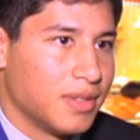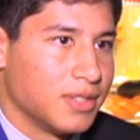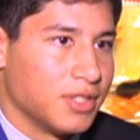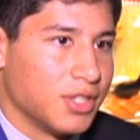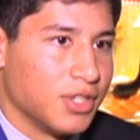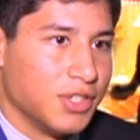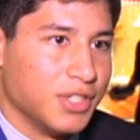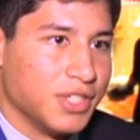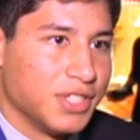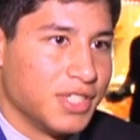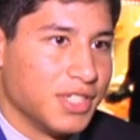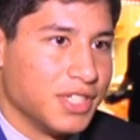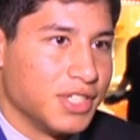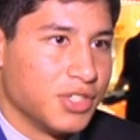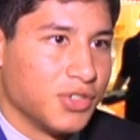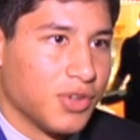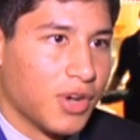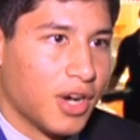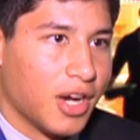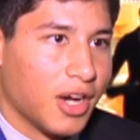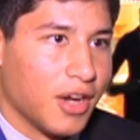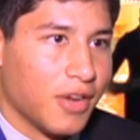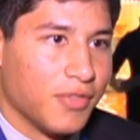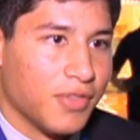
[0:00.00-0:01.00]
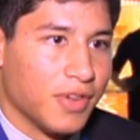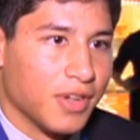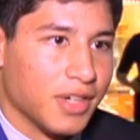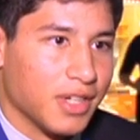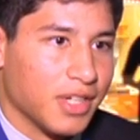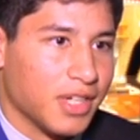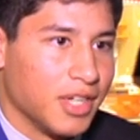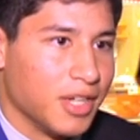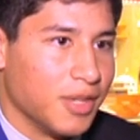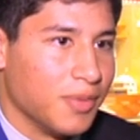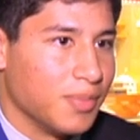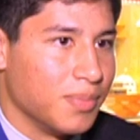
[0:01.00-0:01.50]
So just to strive
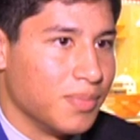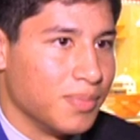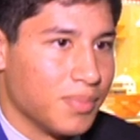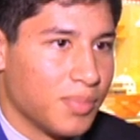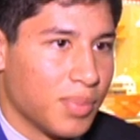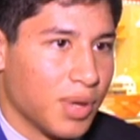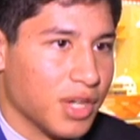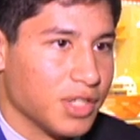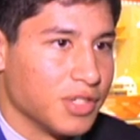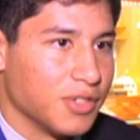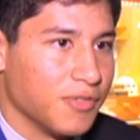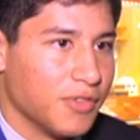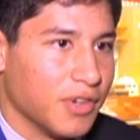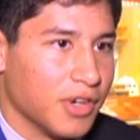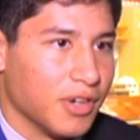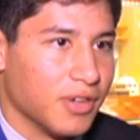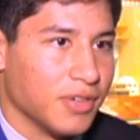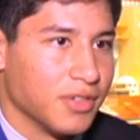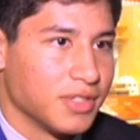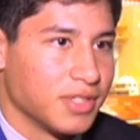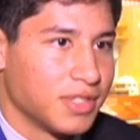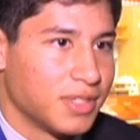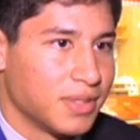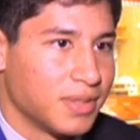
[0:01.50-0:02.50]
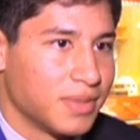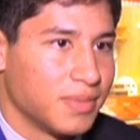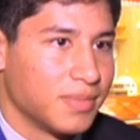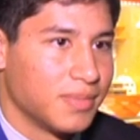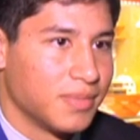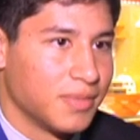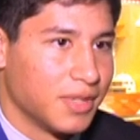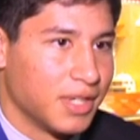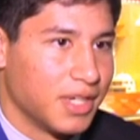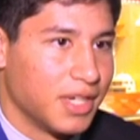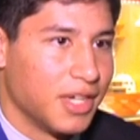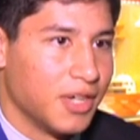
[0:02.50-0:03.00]
and keep perseverance
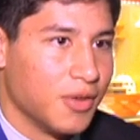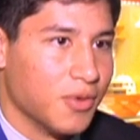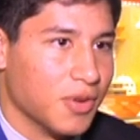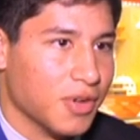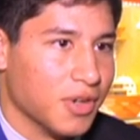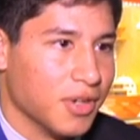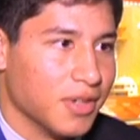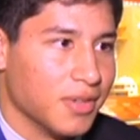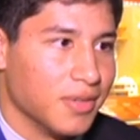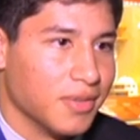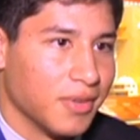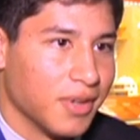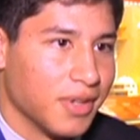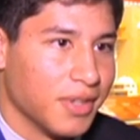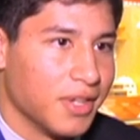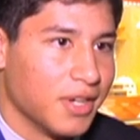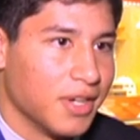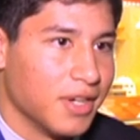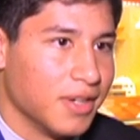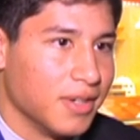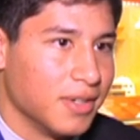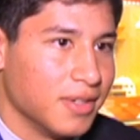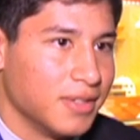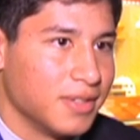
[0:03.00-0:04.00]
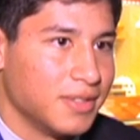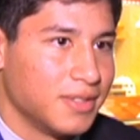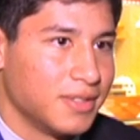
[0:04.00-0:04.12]
keyword right there.